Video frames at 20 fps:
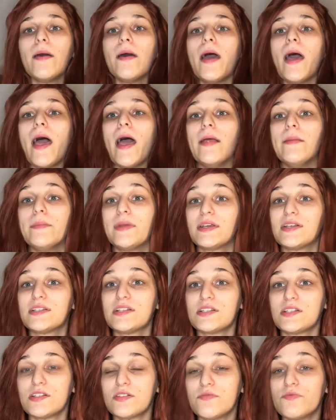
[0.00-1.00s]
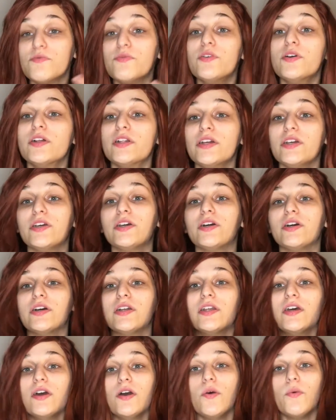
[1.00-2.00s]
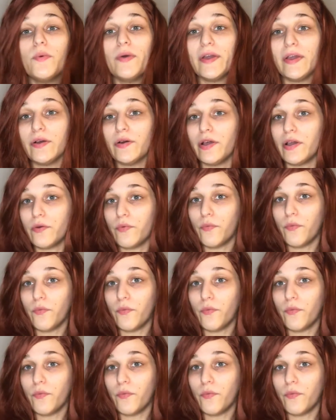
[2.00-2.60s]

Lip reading: And because this is a really good wig, like